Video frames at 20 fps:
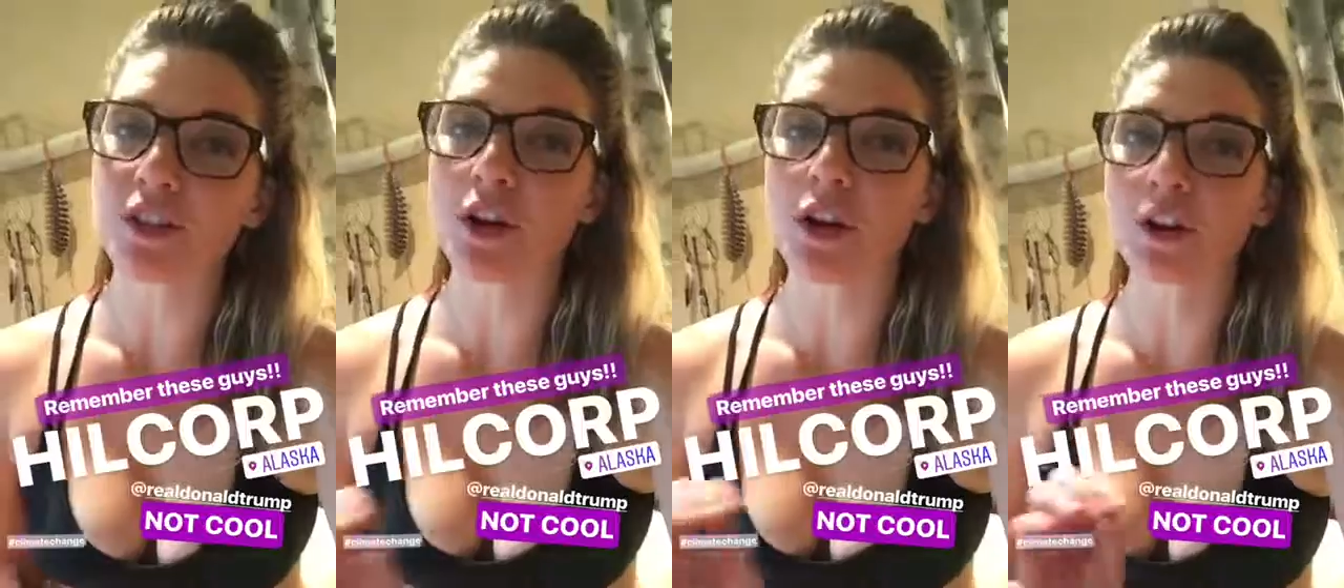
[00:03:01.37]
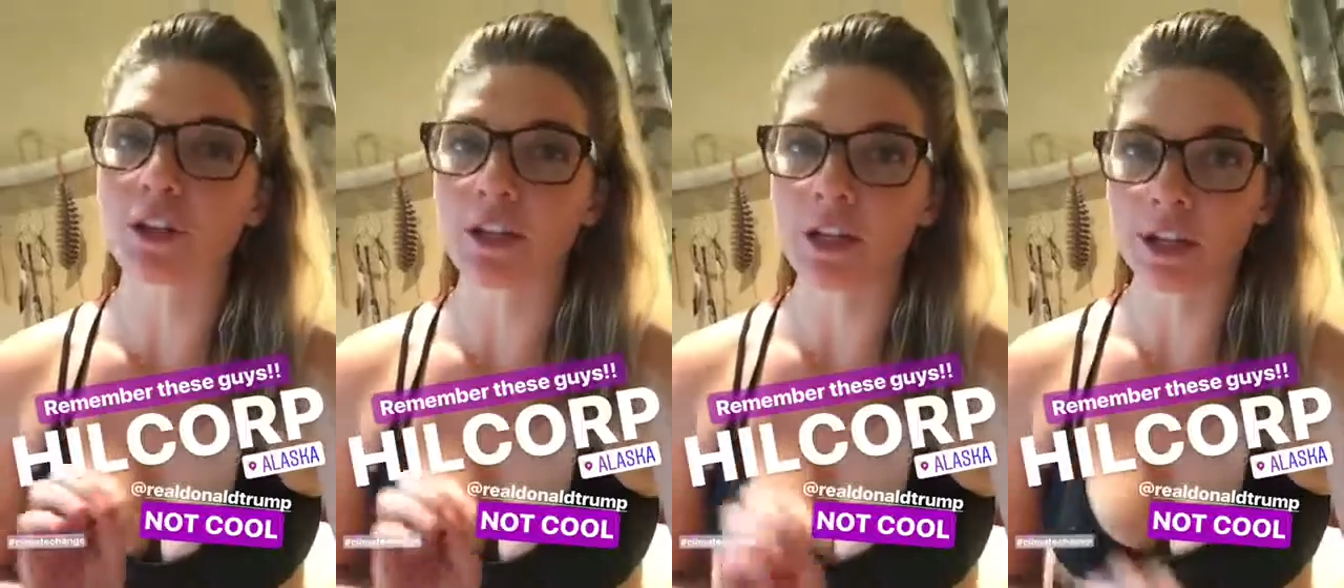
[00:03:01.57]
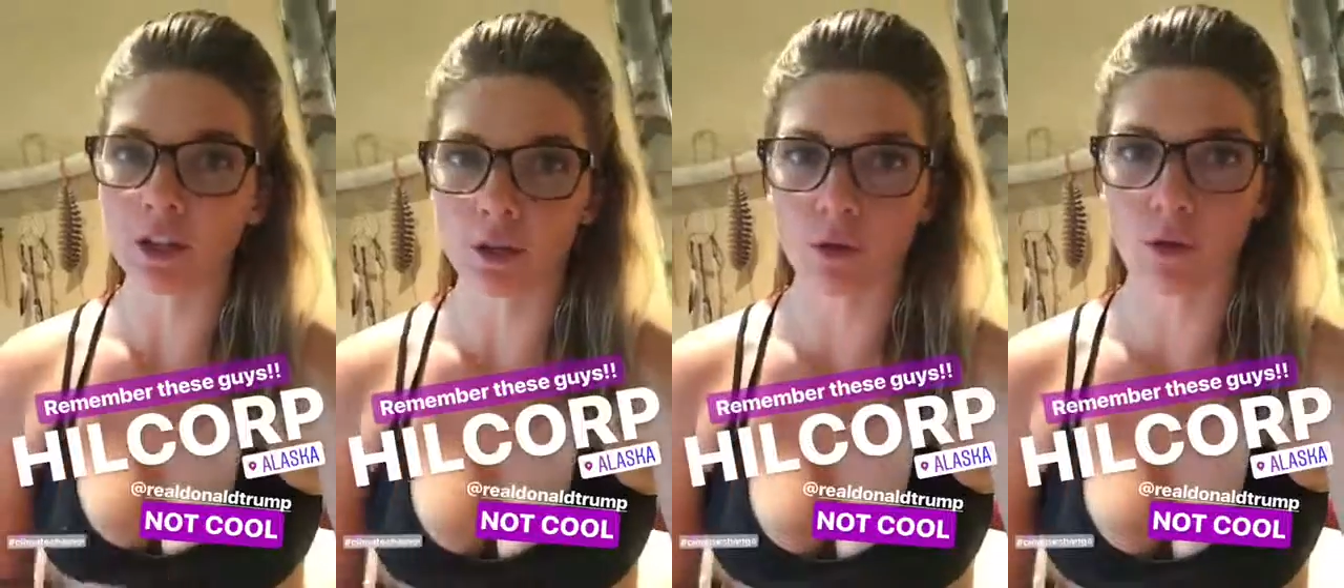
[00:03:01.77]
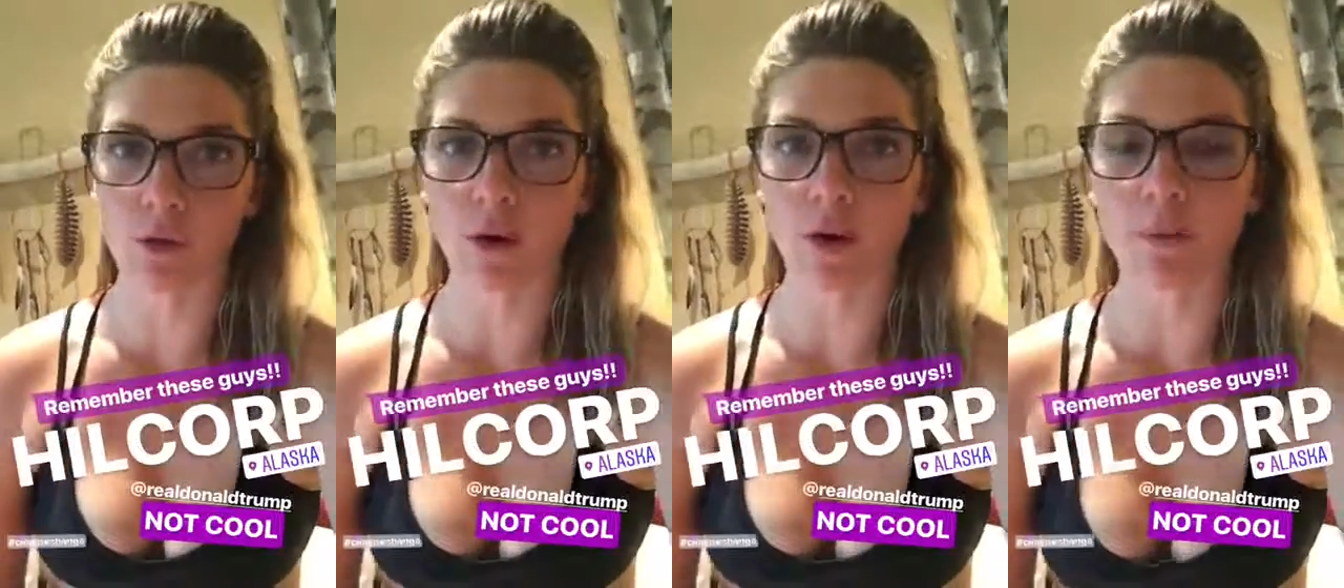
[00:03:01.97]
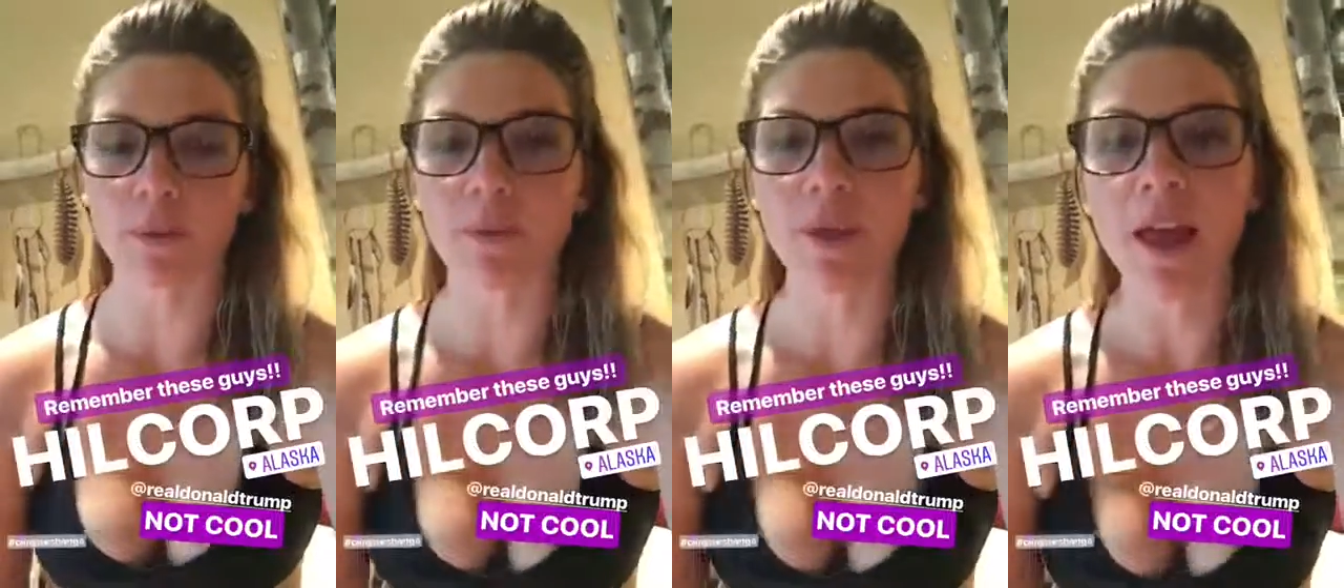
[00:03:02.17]
called
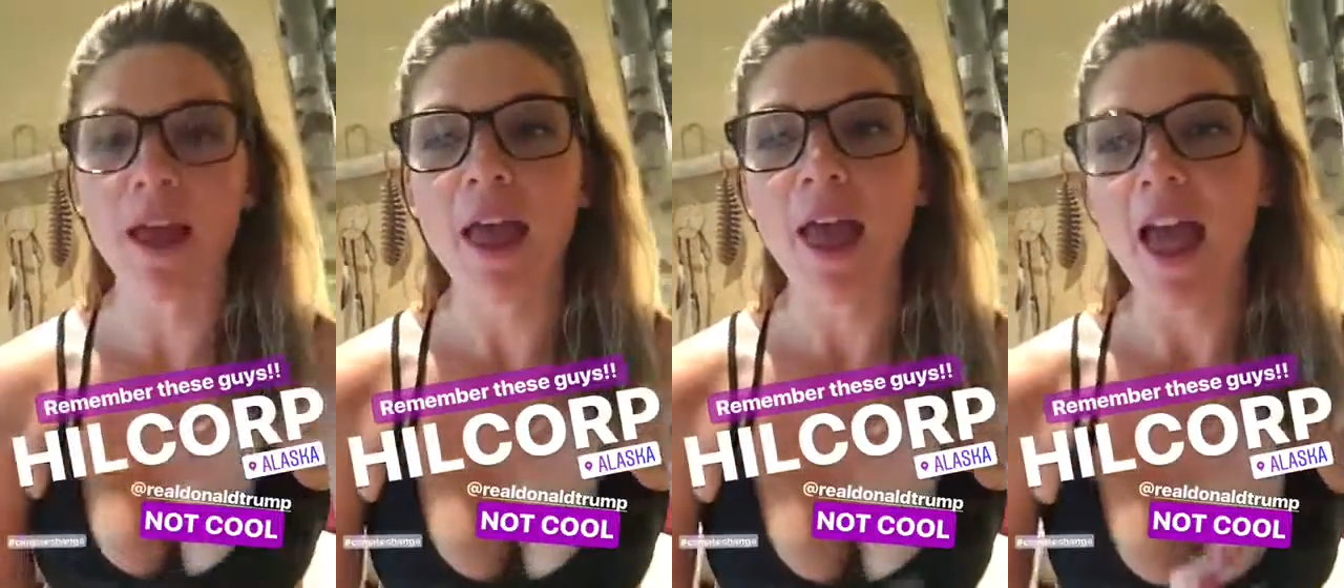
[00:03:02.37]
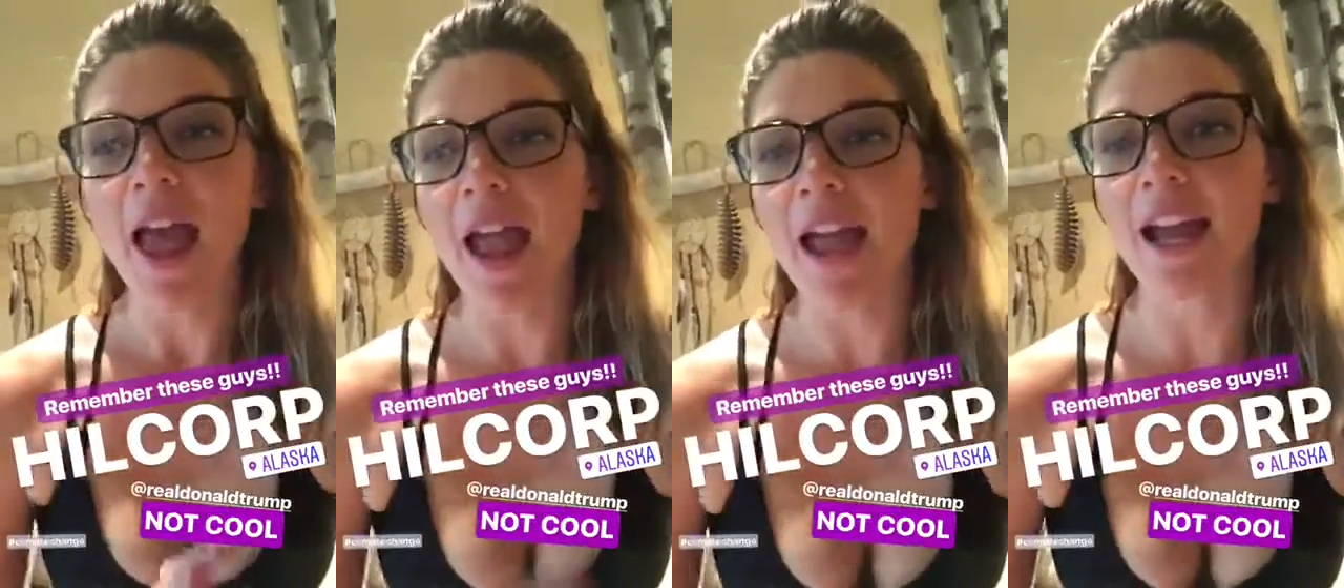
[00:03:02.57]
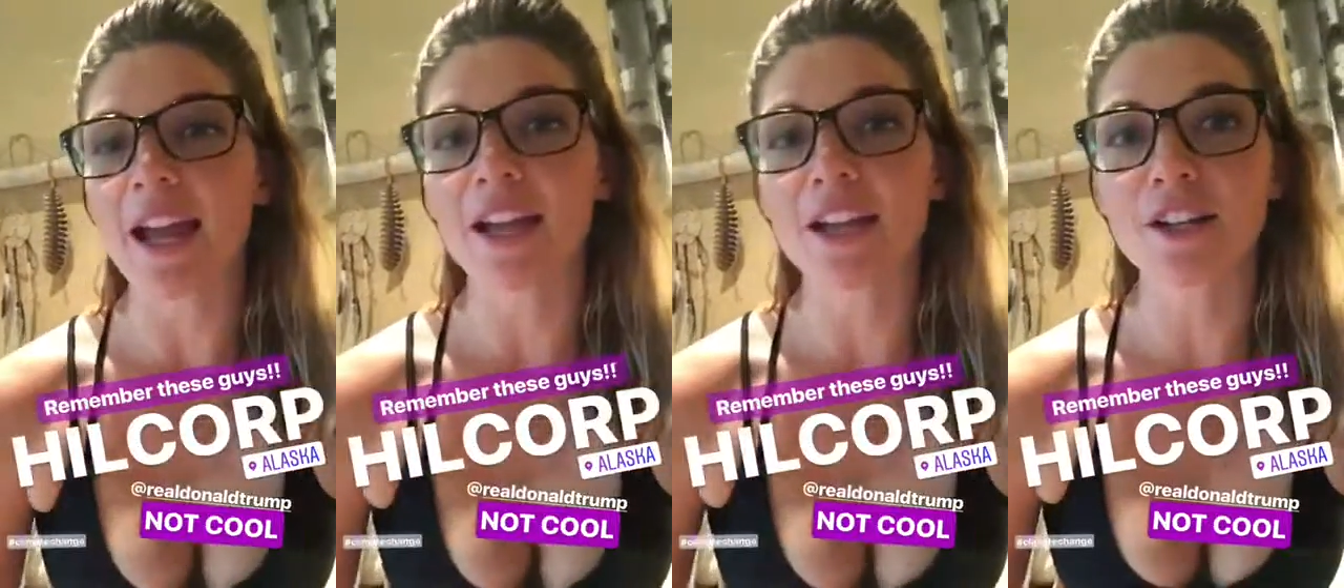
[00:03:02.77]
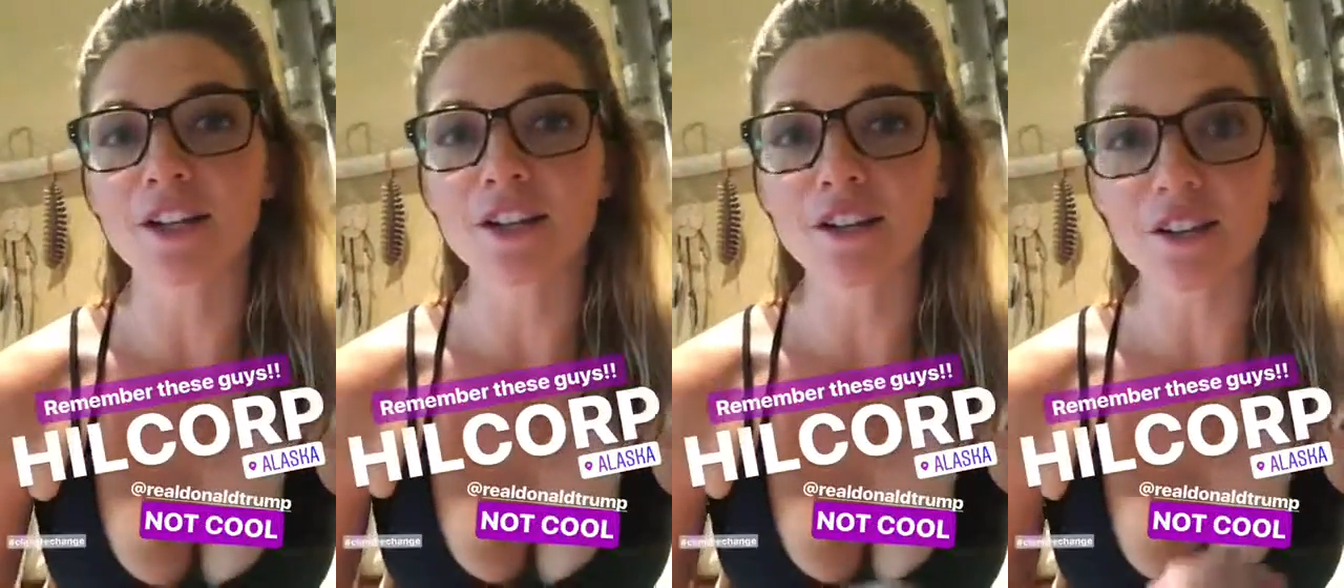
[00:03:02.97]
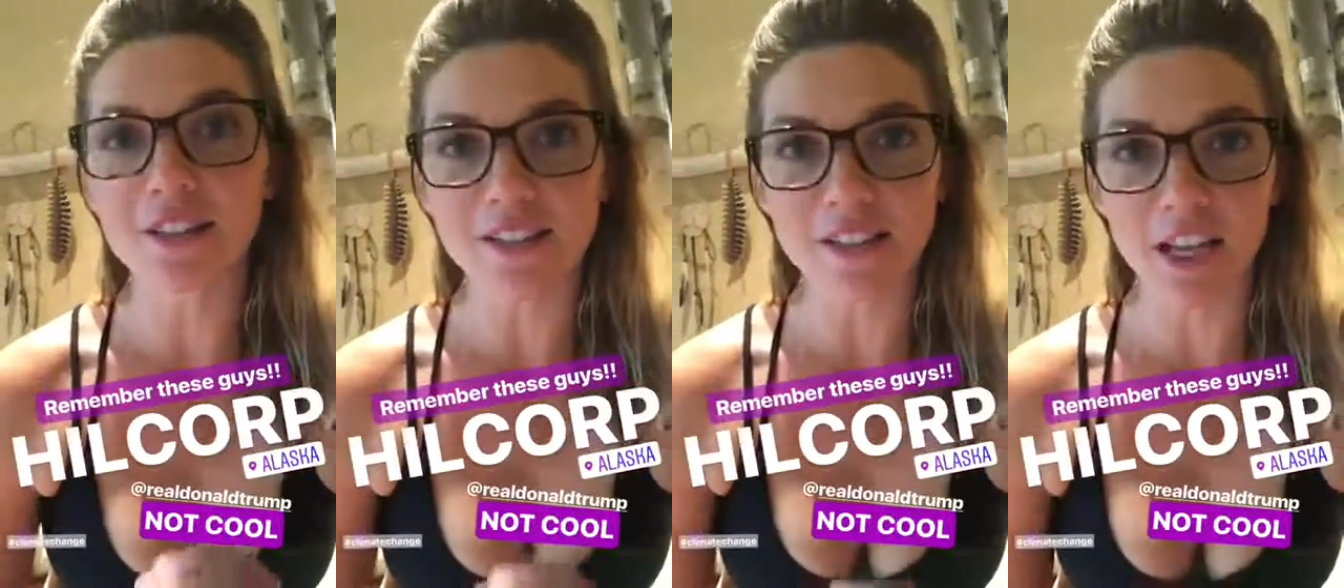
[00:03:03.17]
Hillcorp, and
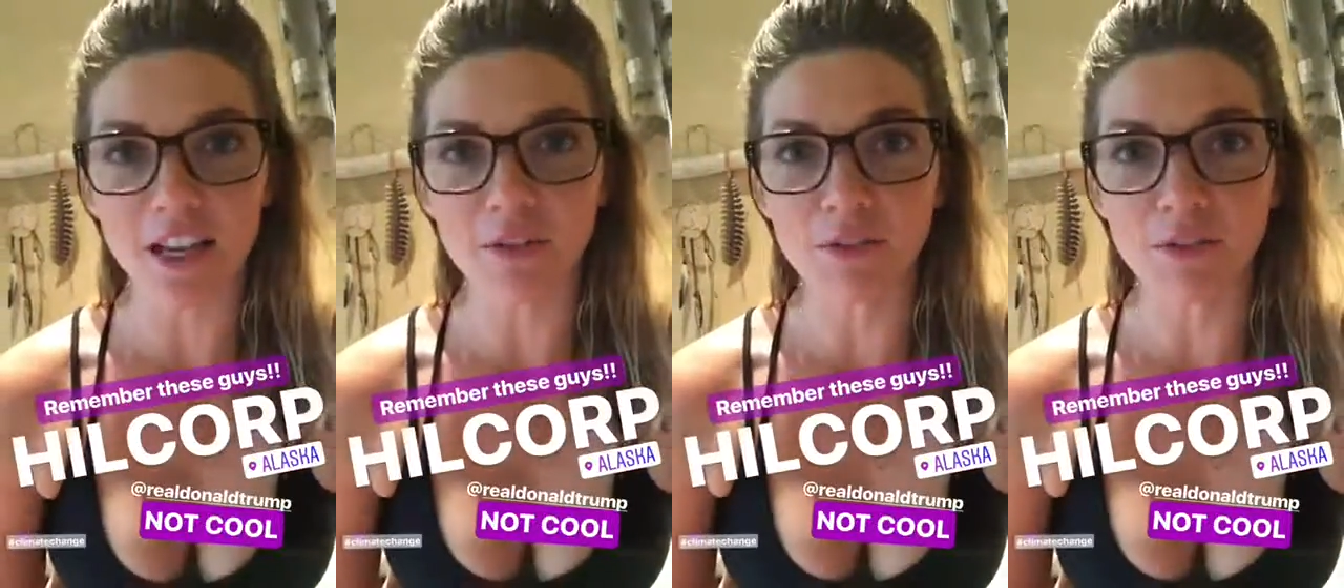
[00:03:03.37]
the state